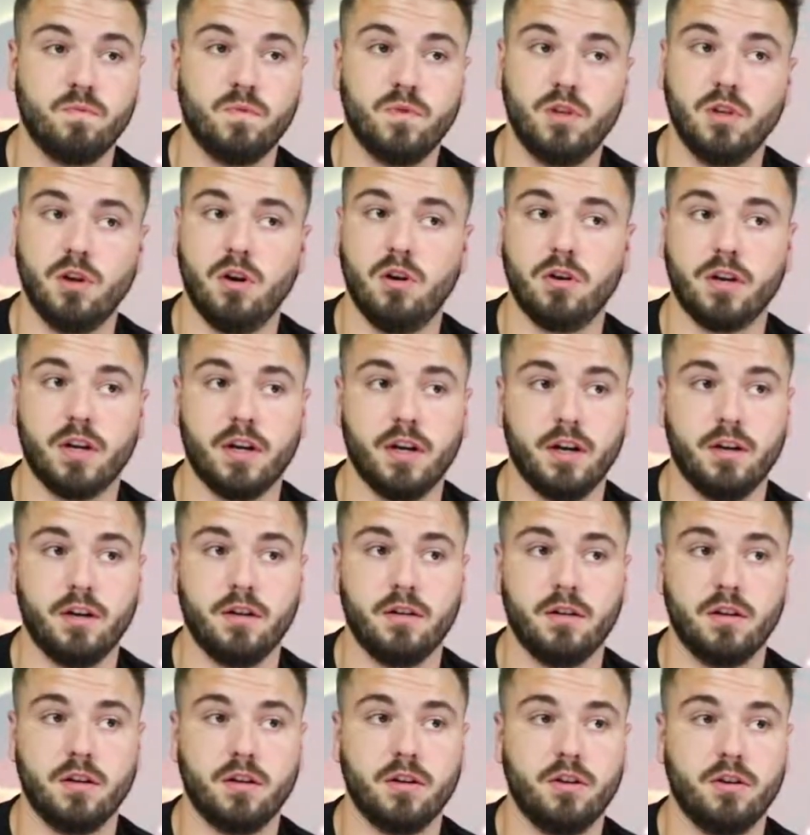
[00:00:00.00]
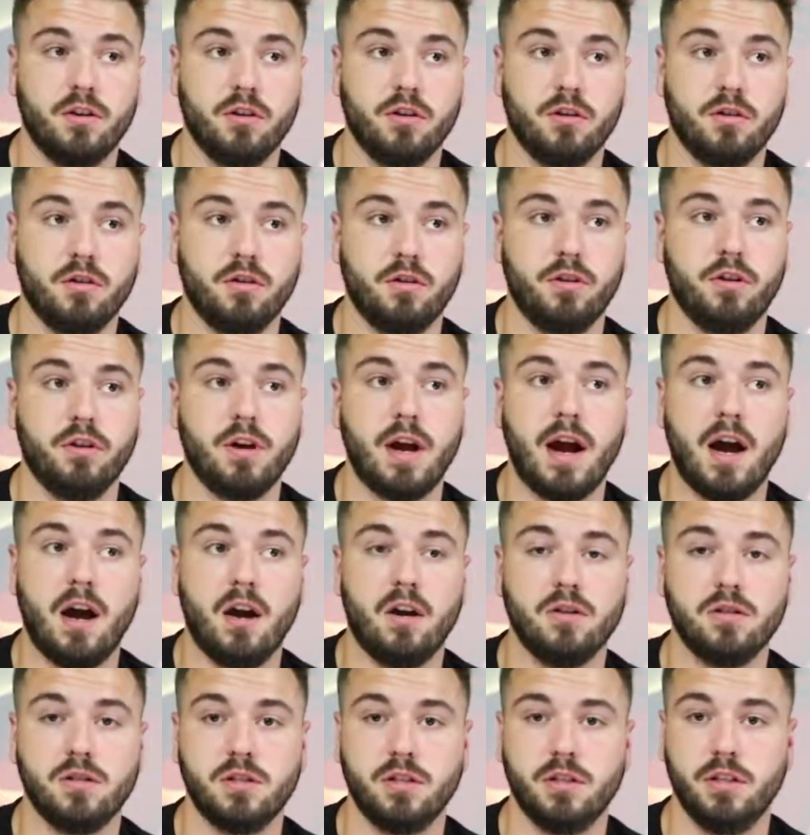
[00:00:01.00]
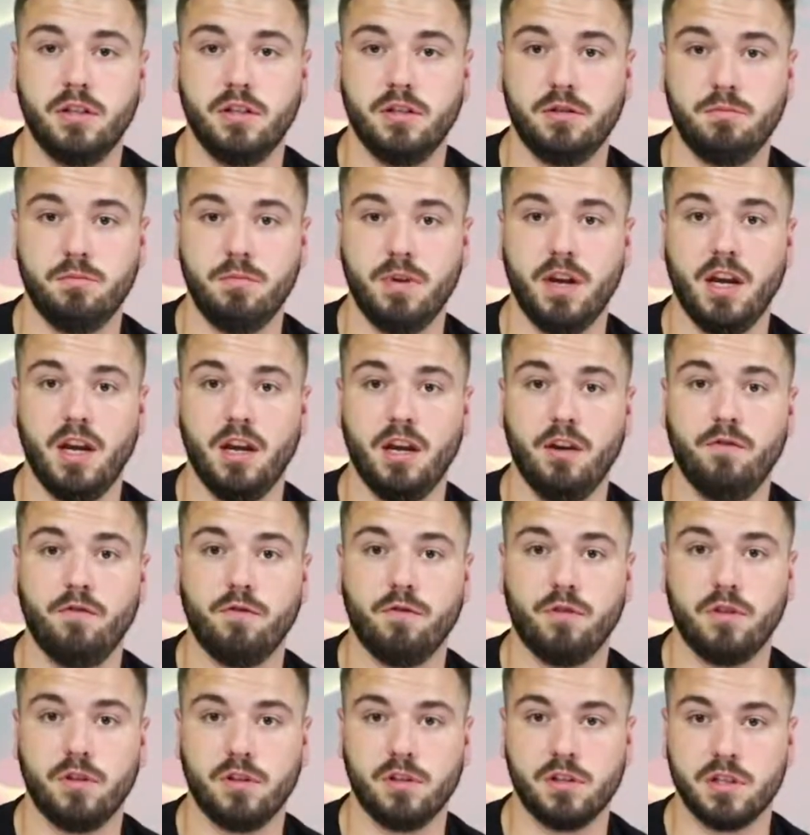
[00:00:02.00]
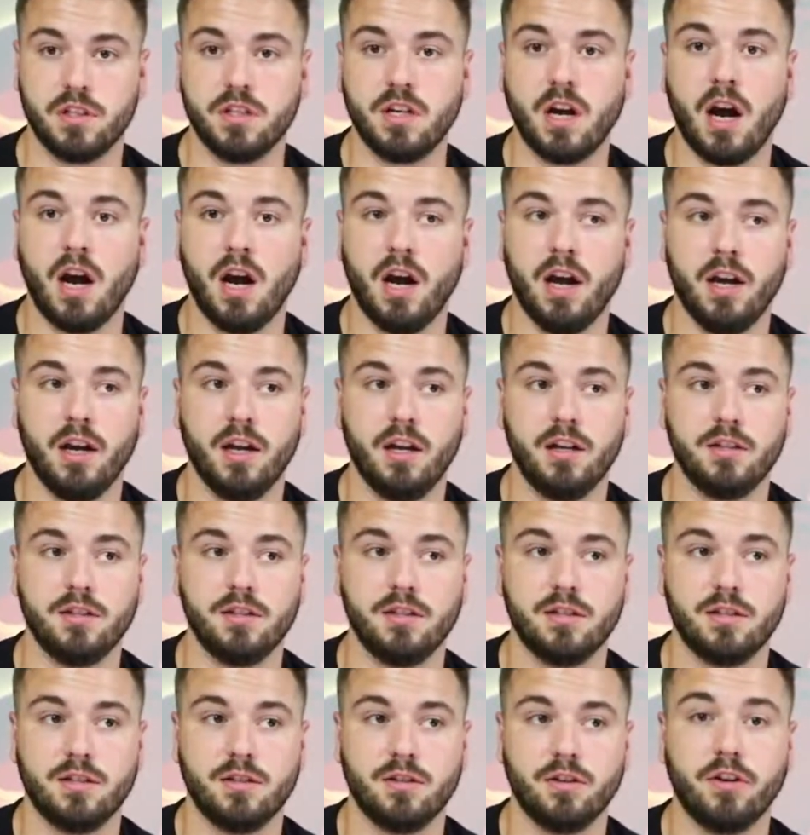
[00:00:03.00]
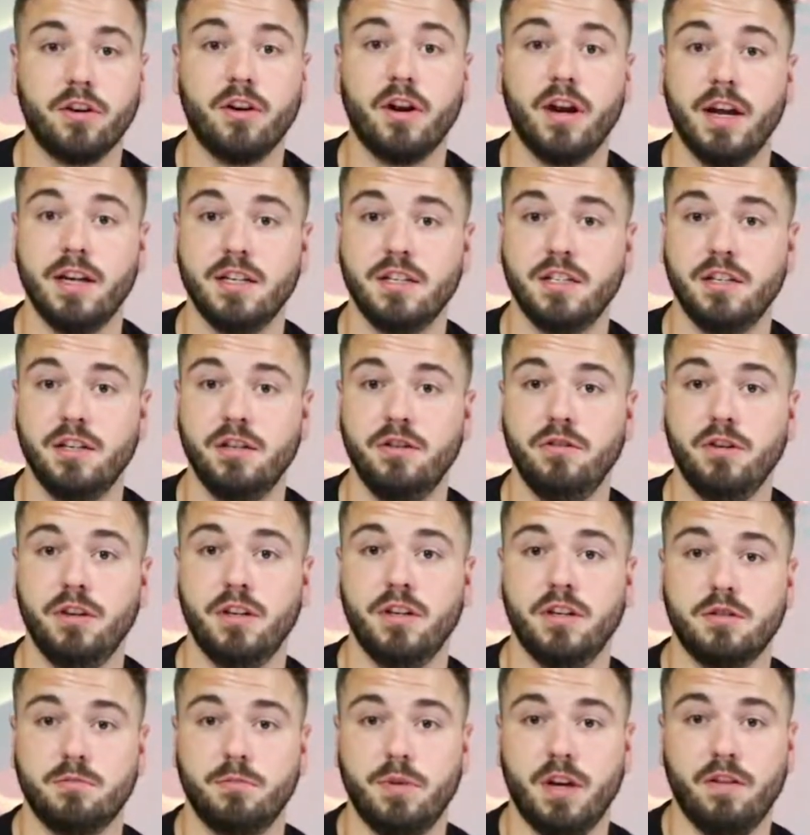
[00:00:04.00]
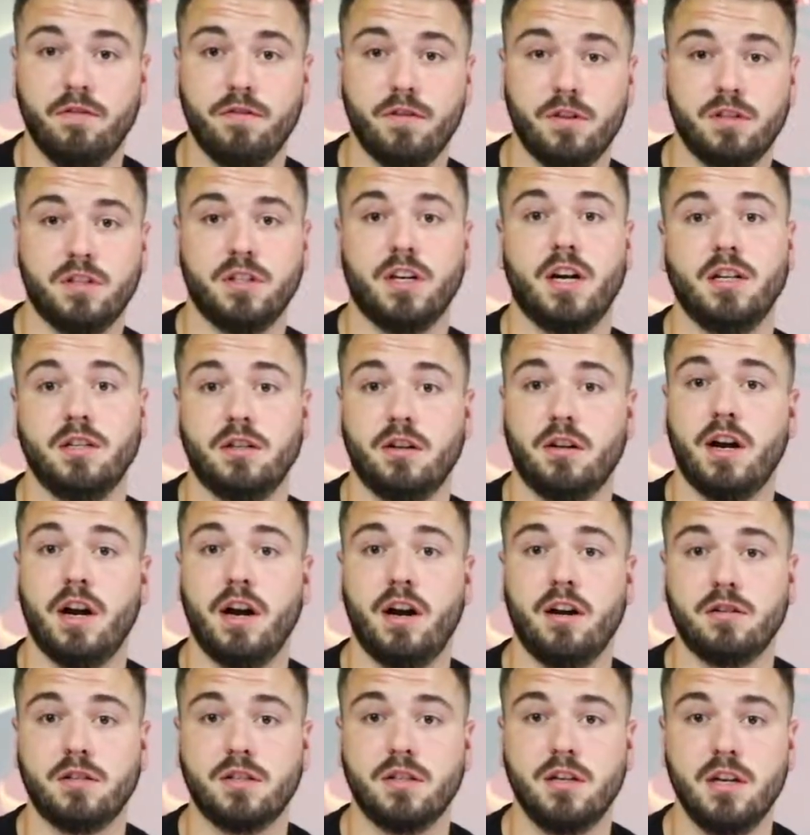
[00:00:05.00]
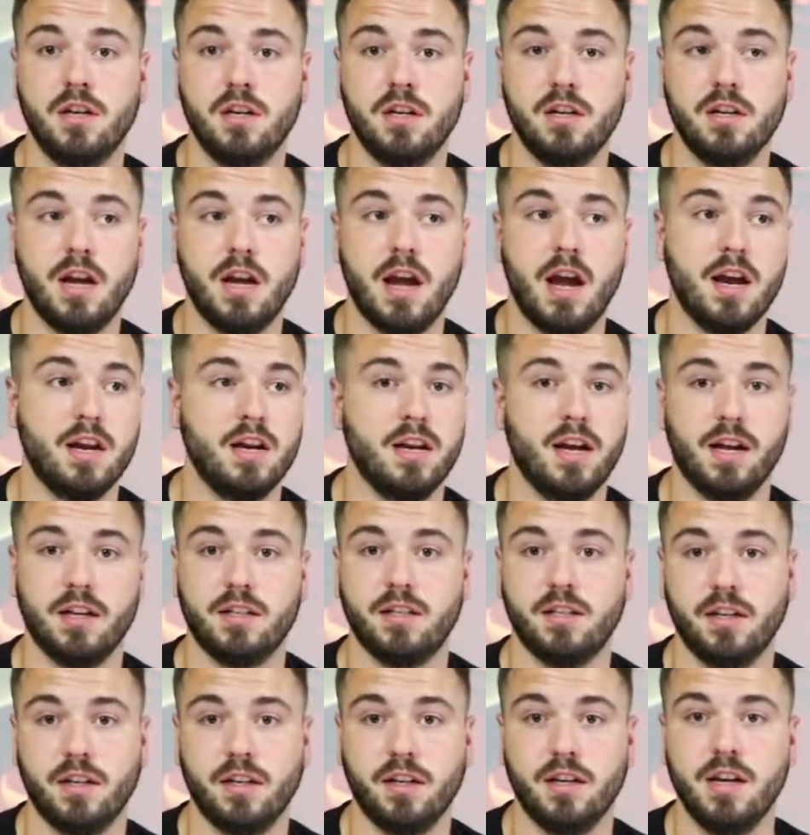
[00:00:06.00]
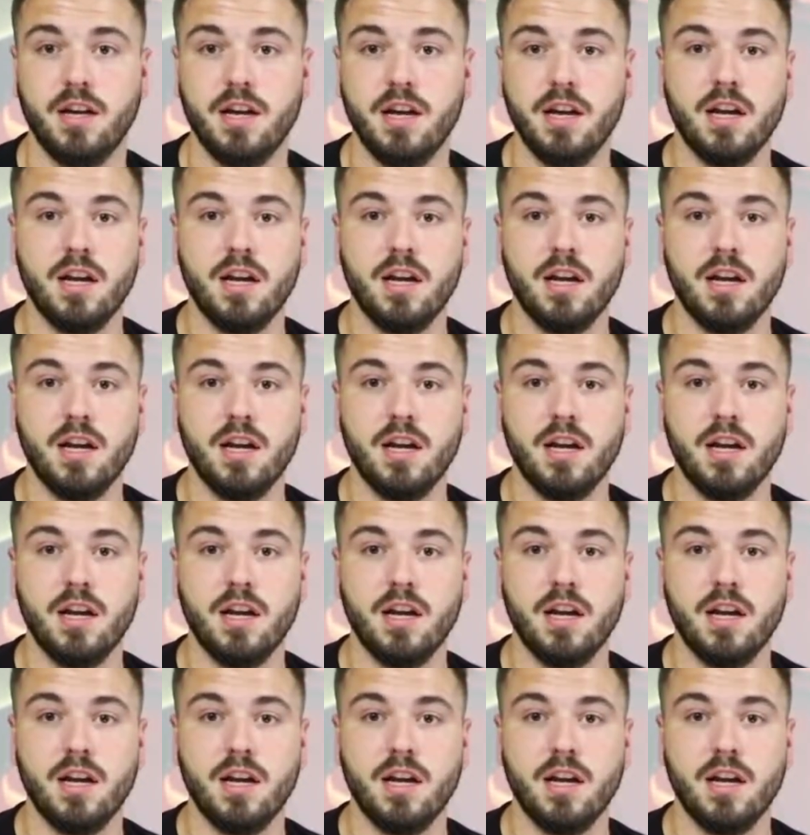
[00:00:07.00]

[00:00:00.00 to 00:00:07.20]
don't get it. Your house is made for the size, or your AC unit is made for the size of your house, and that's it.